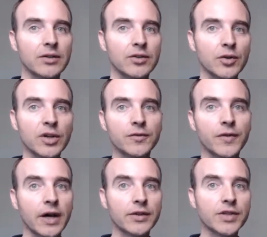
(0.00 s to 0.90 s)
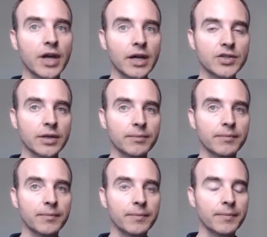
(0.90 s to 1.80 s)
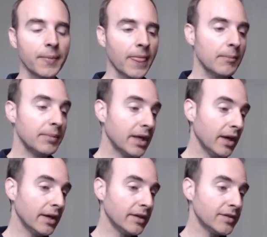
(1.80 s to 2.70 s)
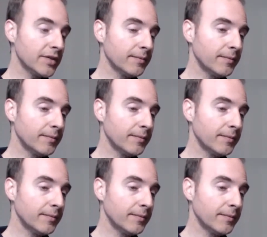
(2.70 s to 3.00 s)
to his Father's Godship. Because,